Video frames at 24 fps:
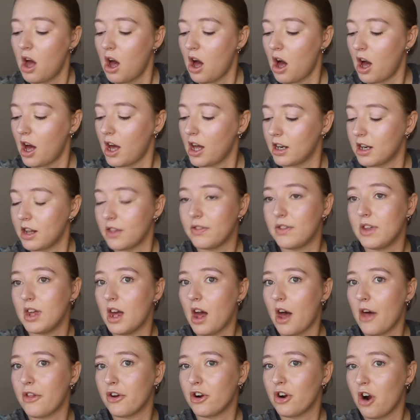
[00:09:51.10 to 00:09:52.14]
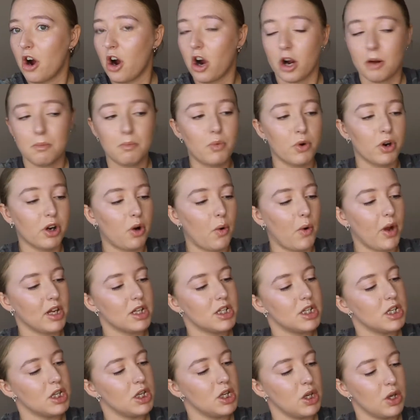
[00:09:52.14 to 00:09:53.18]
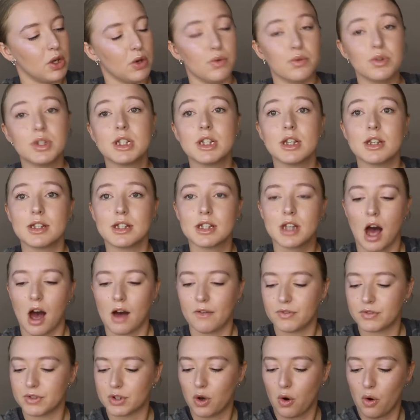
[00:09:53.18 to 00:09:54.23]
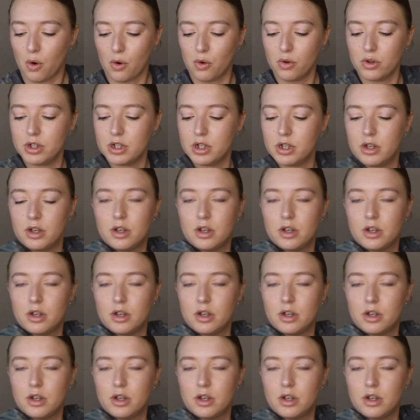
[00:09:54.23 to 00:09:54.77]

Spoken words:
On the other arm, we're going to use soft gold.